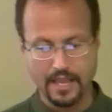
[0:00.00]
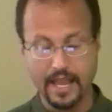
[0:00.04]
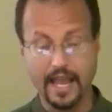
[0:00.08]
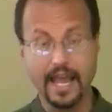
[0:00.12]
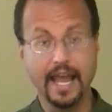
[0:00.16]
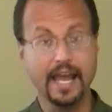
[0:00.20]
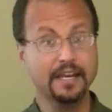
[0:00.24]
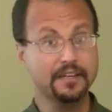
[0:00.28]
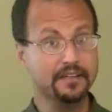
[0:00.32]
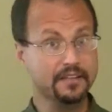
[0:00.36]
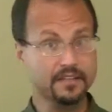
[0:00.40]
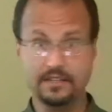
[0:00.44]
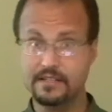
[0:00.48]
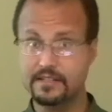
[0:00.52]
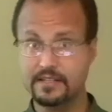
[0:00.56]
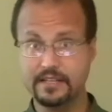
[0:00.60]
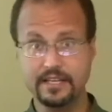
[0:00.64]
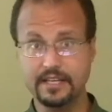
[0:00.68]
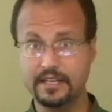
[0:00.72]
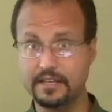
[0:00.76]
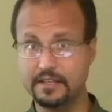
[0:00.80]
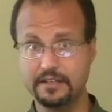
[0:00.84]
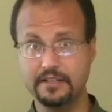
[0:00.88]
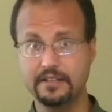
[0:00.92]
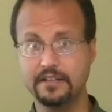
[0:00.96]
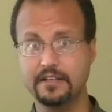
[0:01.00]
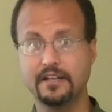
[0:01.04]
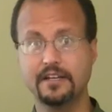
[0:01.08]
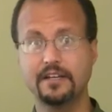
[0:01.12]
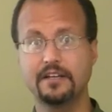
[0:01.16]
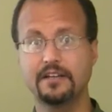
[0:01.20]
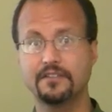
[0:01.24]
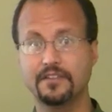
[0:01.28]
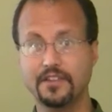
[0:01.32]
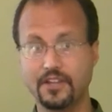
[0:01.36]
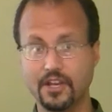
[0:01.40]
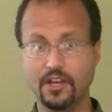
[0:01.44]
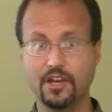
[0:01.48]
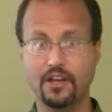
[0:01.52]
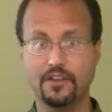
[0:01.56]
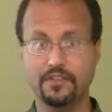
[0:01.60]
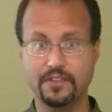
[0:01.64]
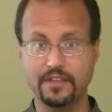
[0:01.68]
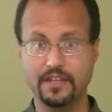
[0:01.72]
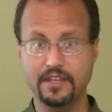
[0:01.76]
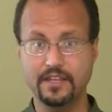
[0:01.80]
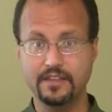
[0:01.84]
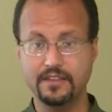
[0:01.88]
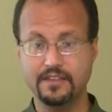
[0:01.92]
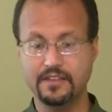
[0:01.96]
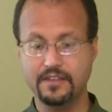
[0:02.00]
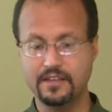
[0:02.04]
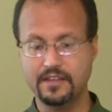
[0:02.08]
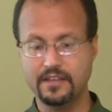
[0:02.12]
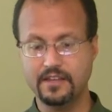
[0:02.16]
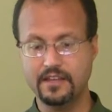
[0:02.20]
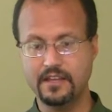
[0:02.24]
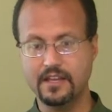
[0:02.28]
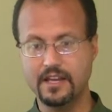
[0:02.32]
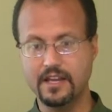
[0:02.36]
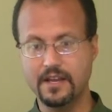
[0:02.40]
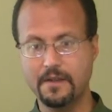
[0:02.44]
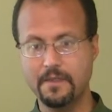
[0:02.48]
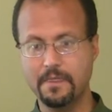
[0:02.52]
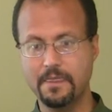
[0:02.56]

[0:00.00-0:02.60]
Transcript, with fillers: And indeed, the